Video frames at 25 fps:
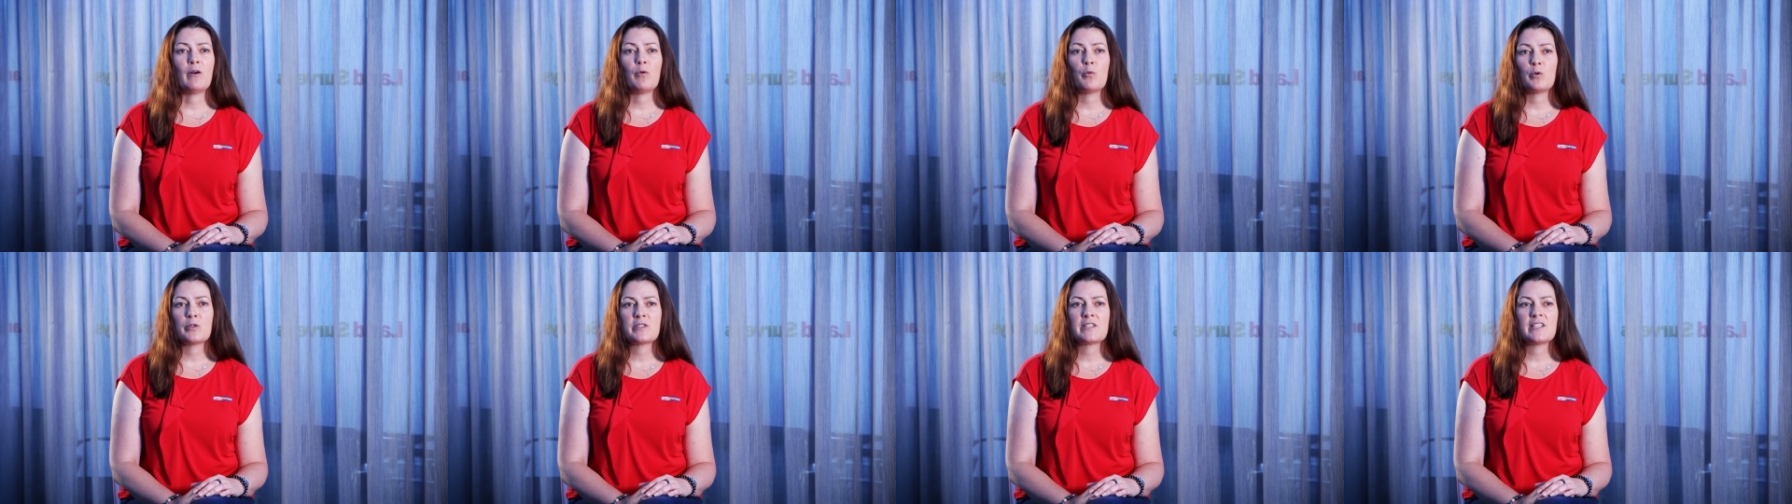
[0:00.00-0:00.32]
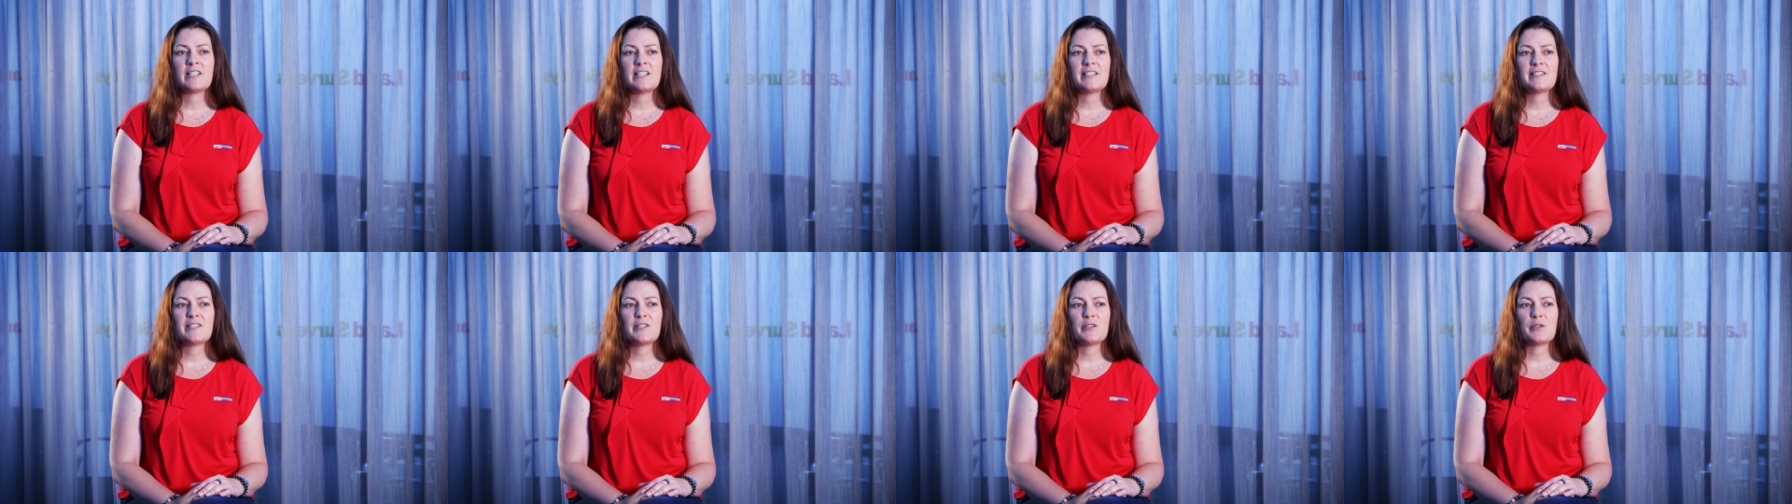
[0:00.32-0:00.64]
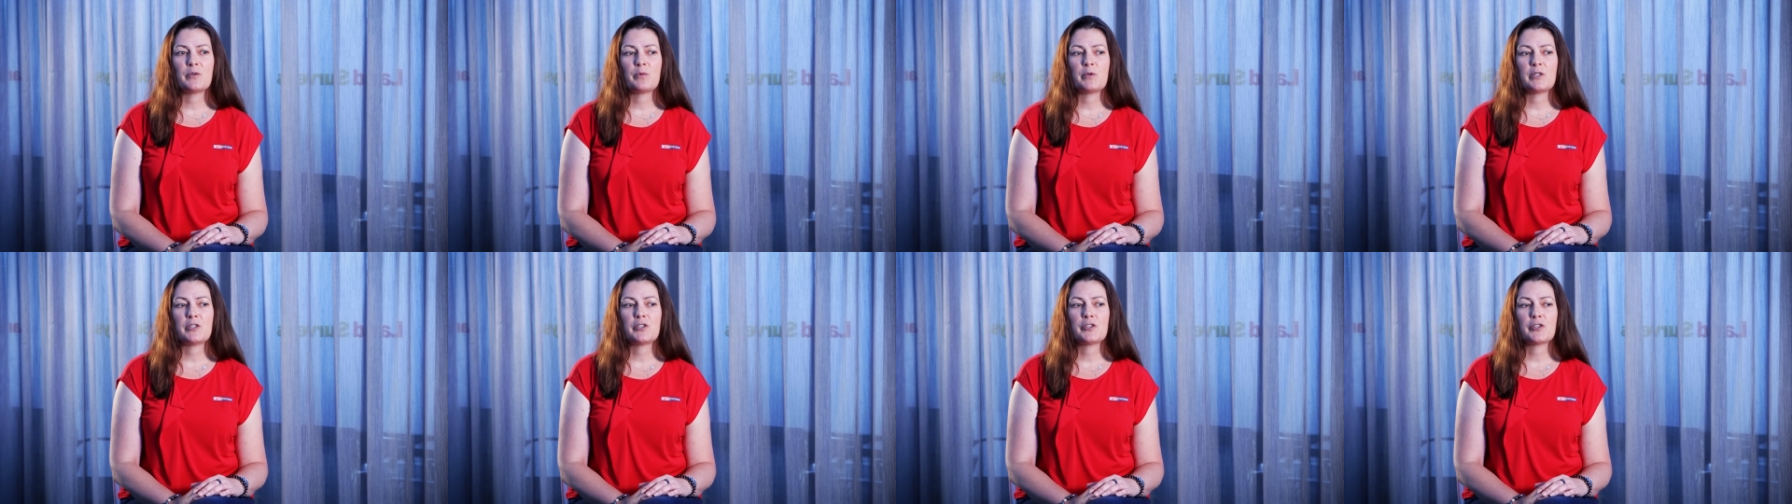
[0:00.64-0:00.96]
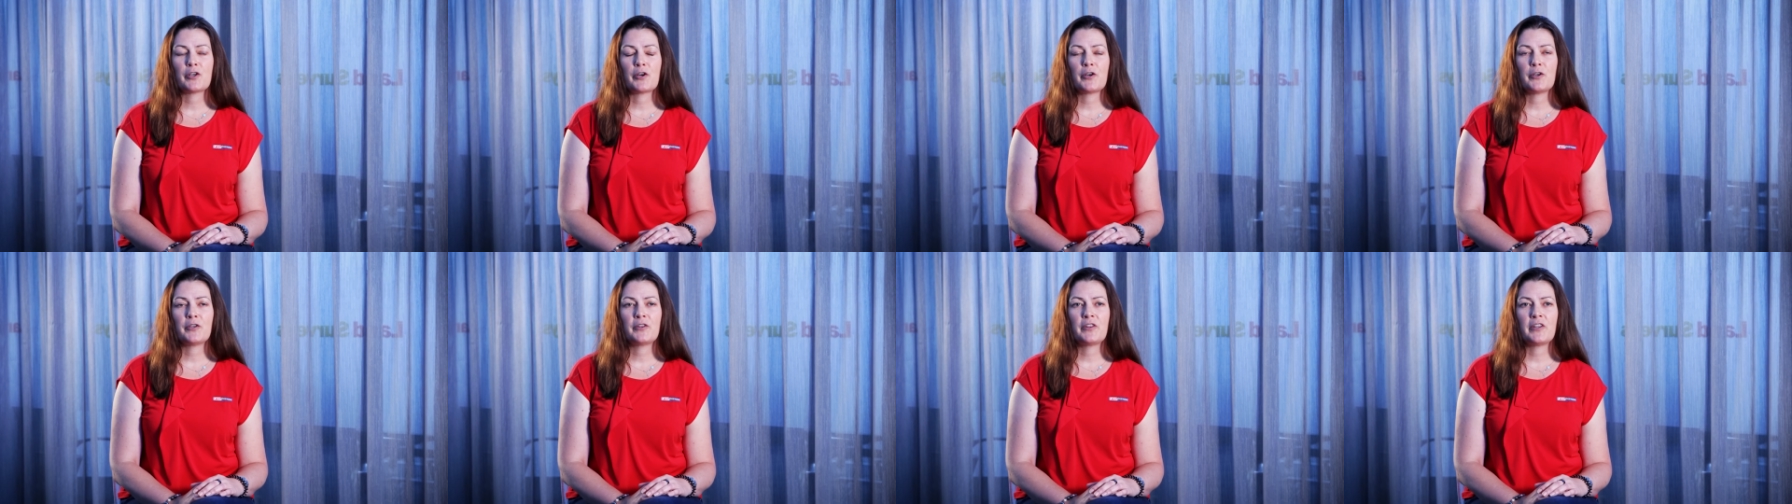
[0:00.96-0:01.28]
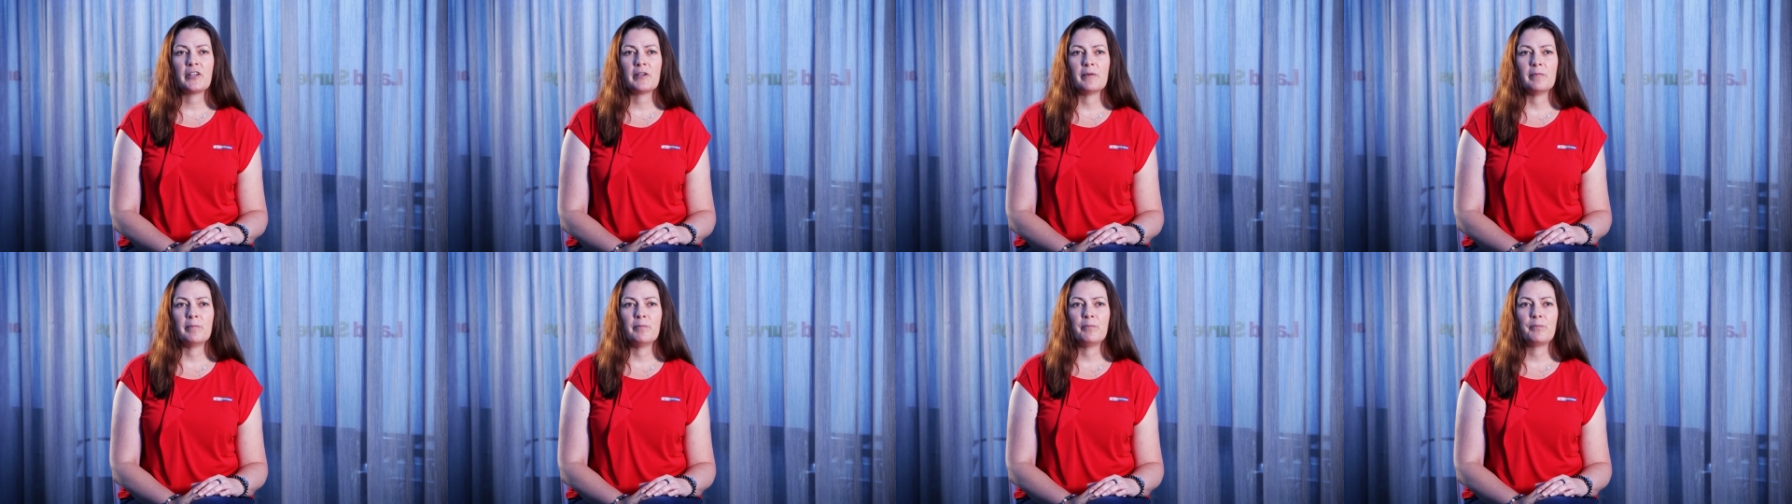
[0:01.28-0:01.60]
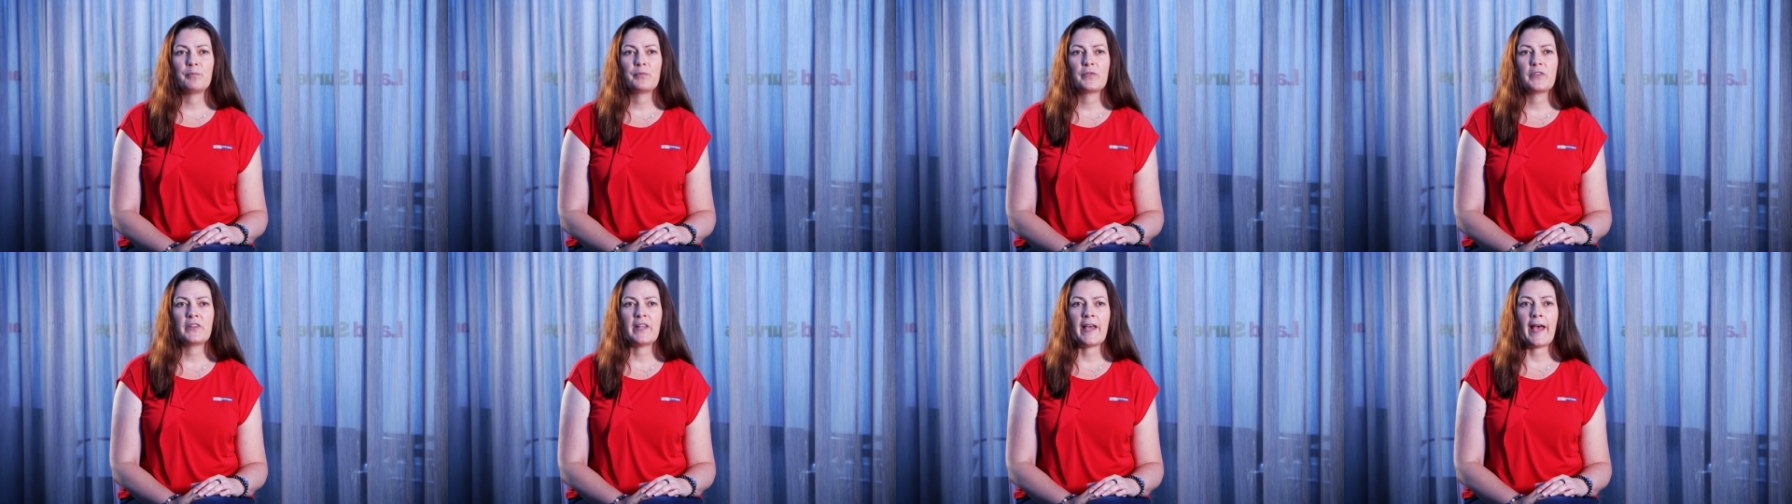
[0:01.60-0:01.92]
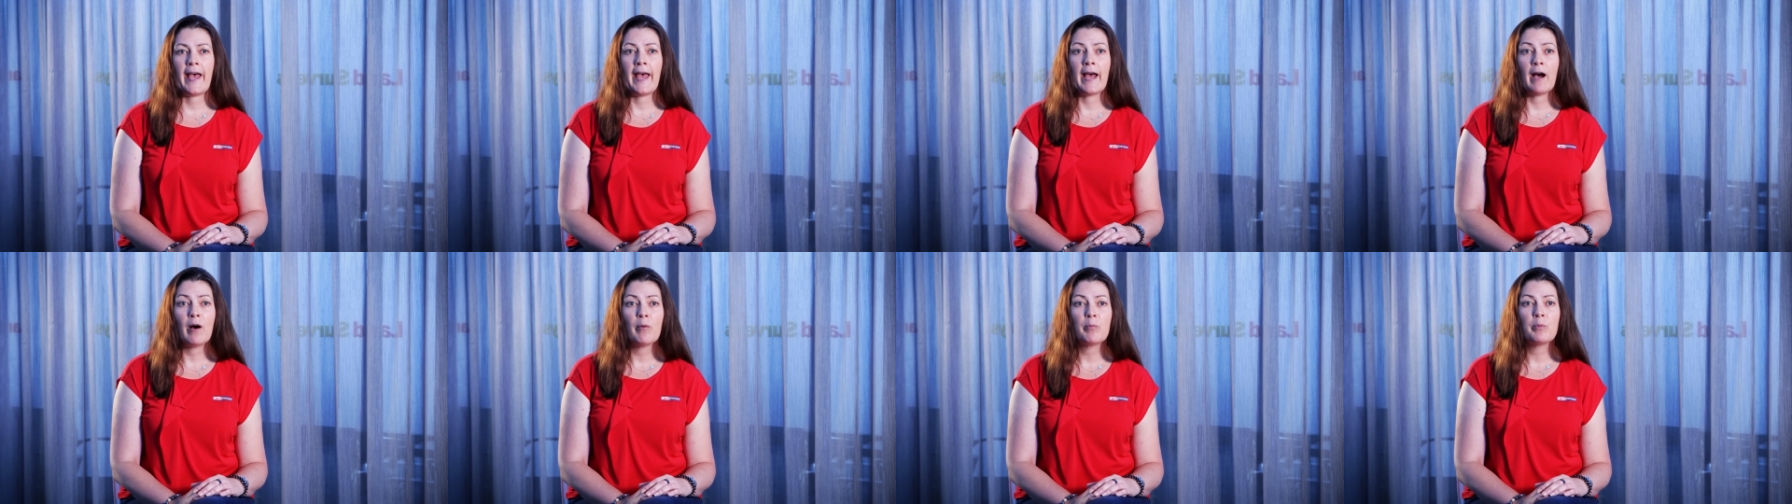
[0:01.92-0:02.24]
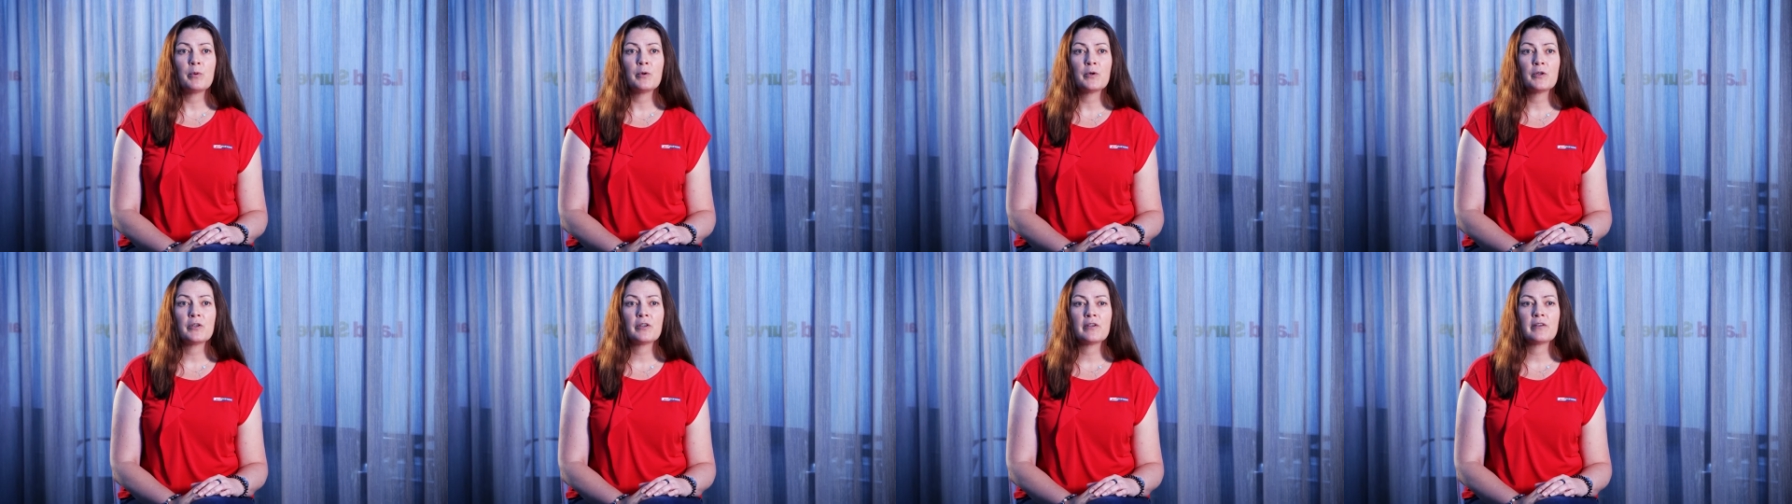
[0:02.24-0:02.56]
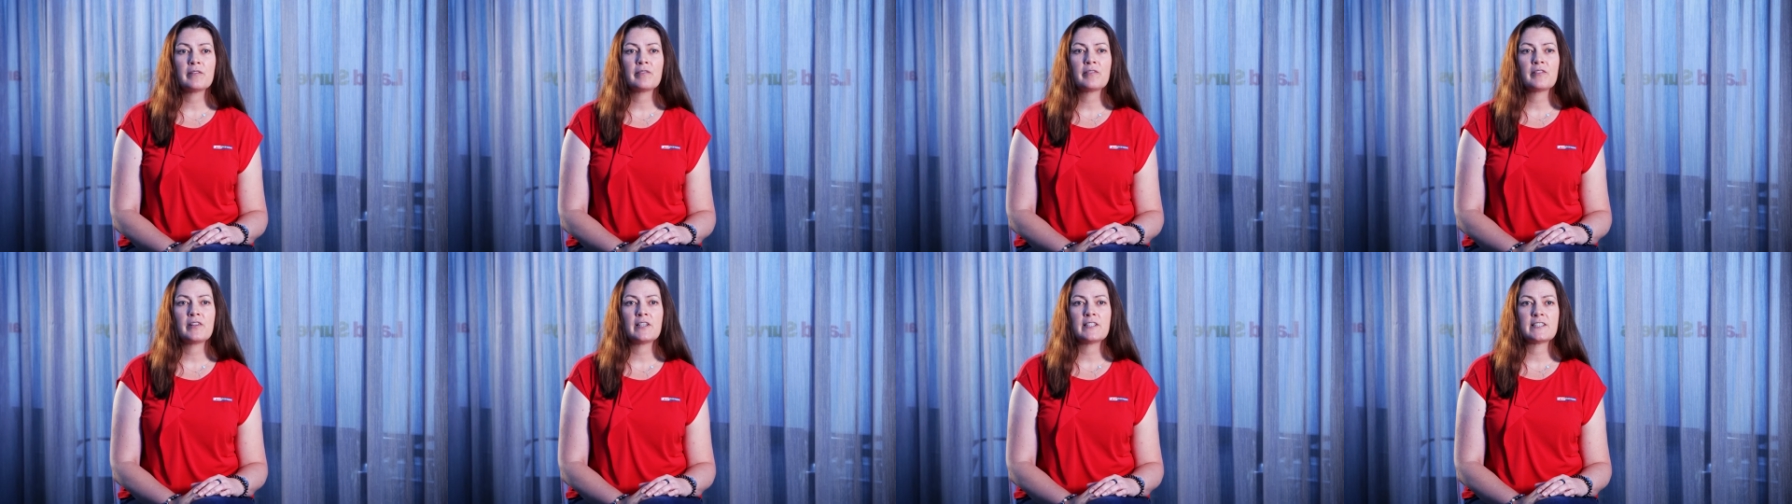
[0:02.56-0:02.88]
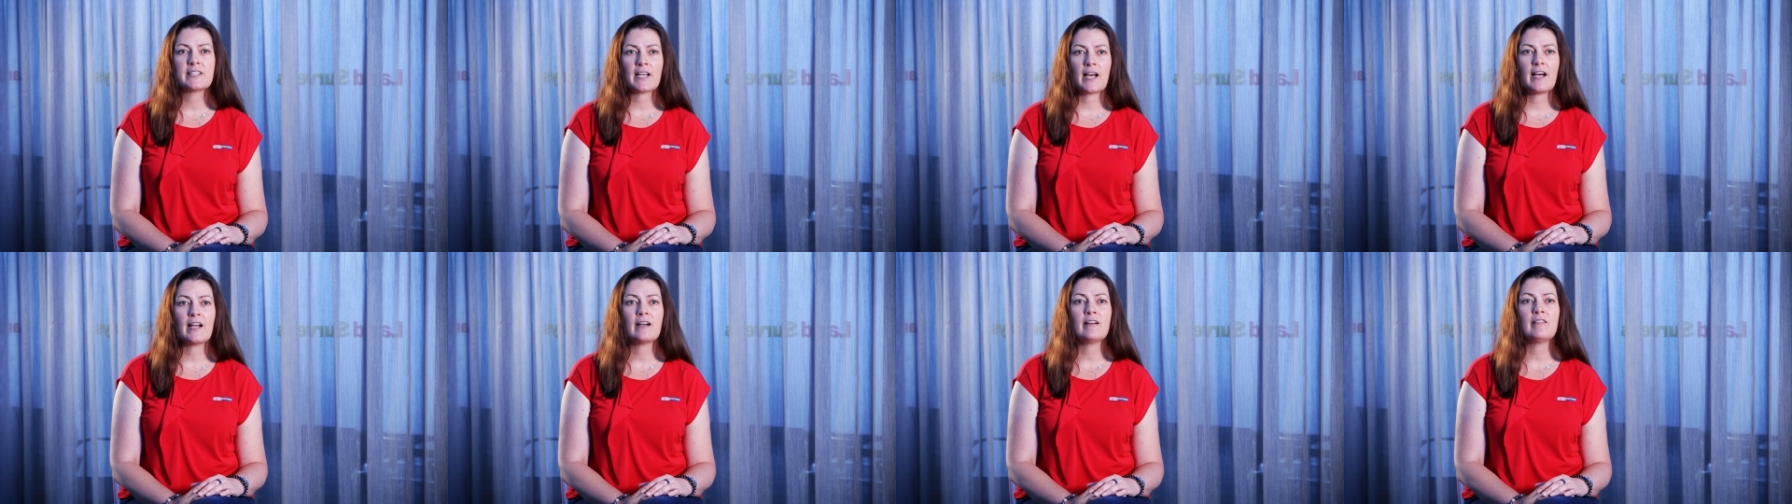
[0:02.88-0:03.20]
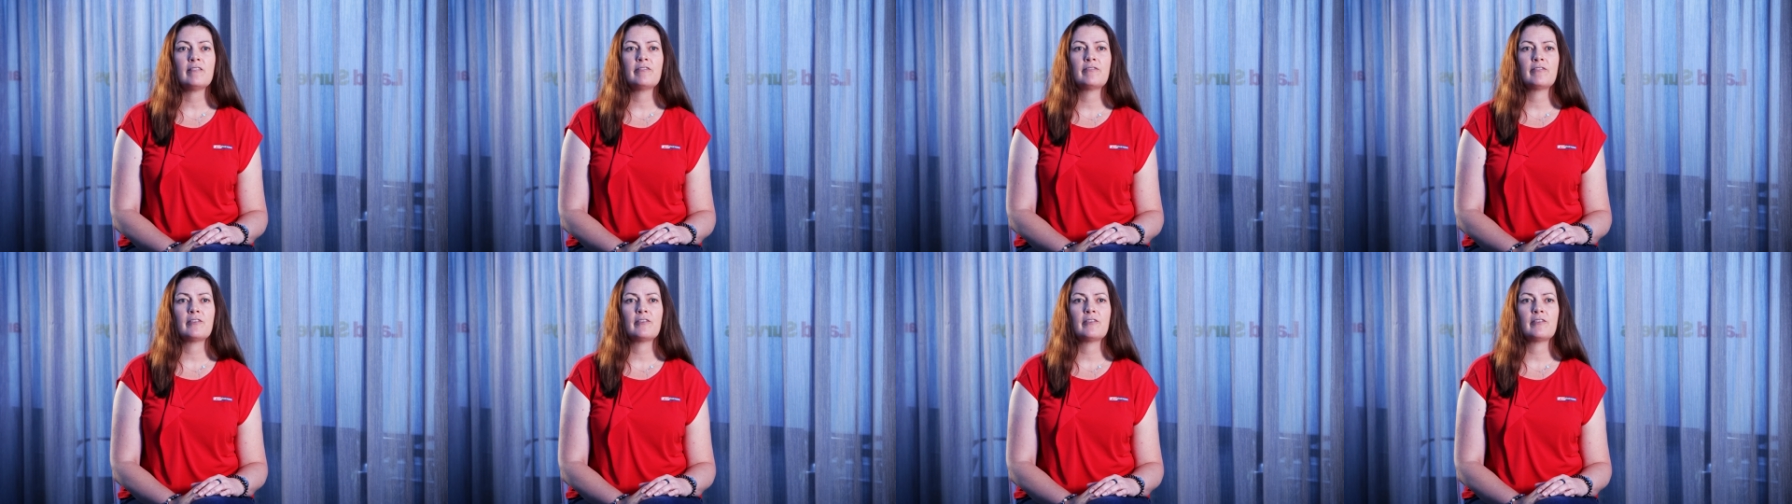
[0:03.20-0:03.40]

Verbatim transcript: And it wasn't until we showed them the output of the data